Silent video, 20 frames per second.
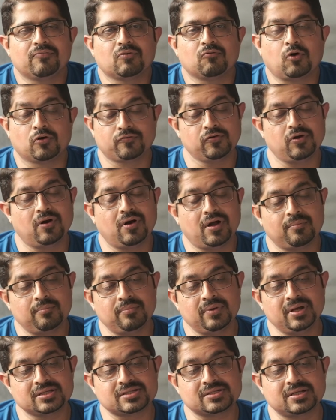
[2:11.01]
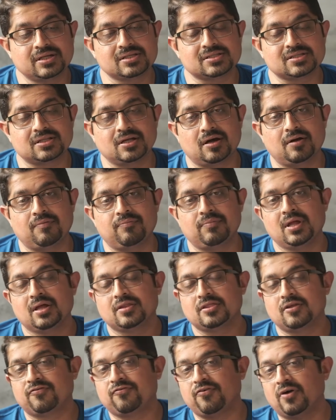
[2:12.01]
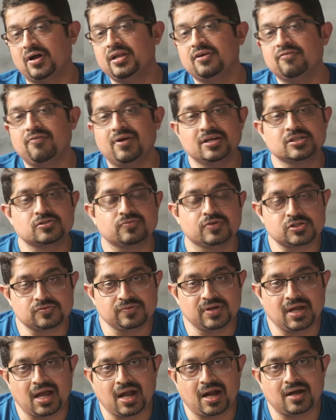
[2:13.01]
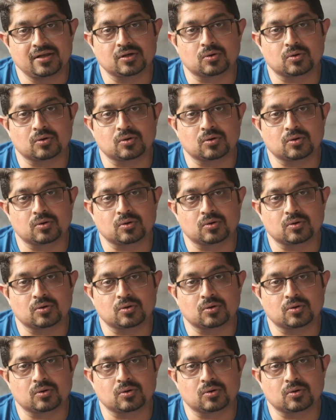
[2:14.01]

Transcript: What we would have missed is the fun events which we had,